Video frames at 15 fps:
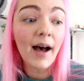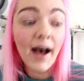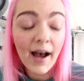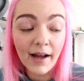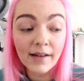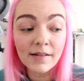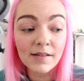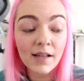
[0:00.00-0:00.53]

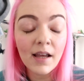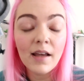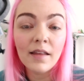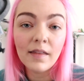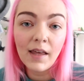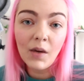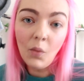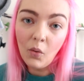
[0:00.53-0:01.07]
and
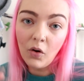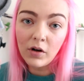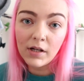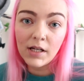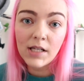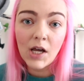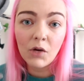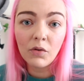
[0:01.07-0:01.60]
they
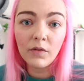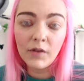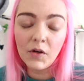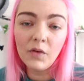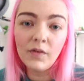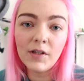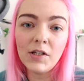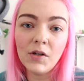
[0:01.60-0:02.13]
wanted a
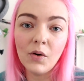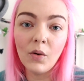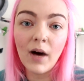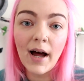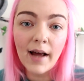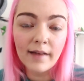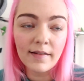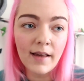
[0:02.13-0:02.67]
review video.
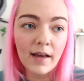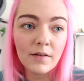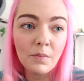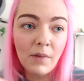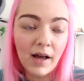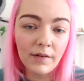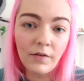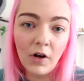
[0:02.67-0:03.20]
I said
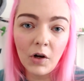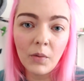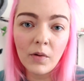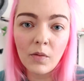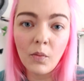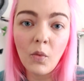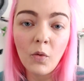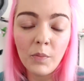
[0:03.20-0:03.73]
my
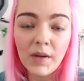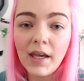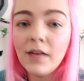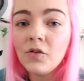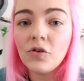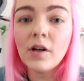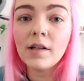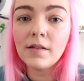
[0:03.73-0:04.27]
followers won't be
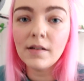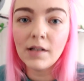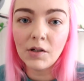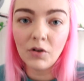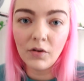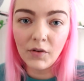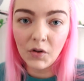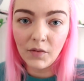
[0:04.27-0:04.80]
interested in
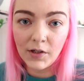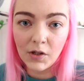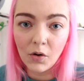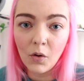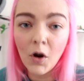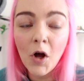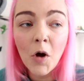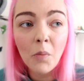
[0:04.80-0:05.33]
a review
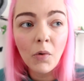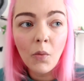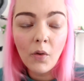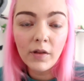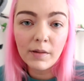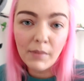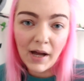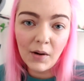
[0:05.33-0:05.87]
video, but
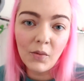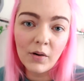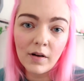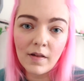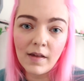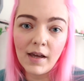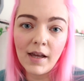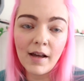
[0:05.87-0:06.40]
what they might want
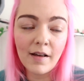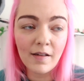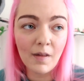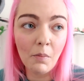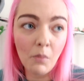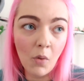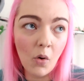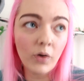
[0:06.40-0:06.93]
to see is
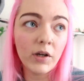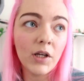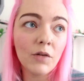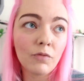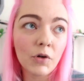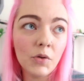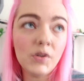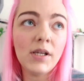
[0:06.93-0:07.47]
a
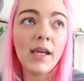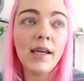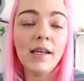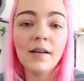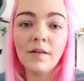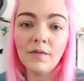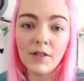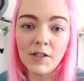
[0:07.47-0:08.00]
morning
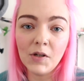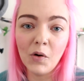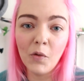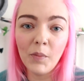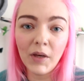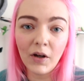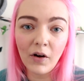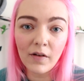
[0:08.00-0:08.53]
routine video,
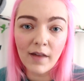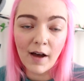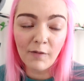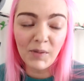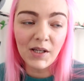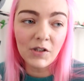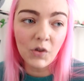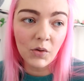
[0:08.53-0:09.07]
because
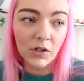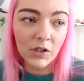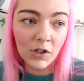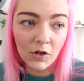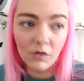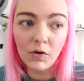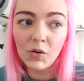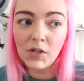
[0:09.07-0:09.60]
I've been doing a
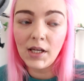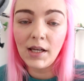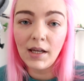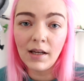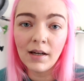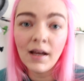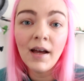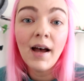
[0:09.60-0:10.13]
new
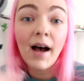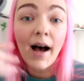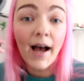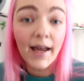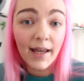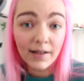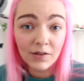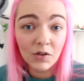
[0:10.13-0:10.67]
routine.
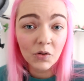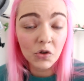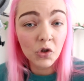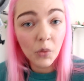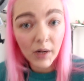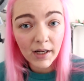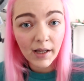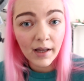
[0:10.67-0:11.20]
I asked on
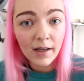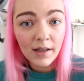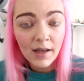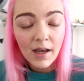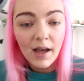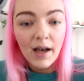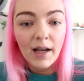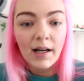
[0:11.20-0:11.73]
Twitter
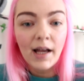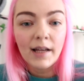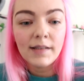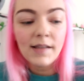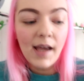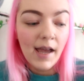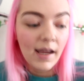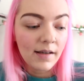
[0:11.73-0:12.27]
and I
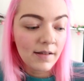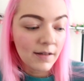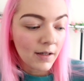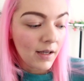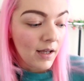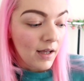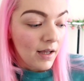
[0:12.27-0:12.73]
said,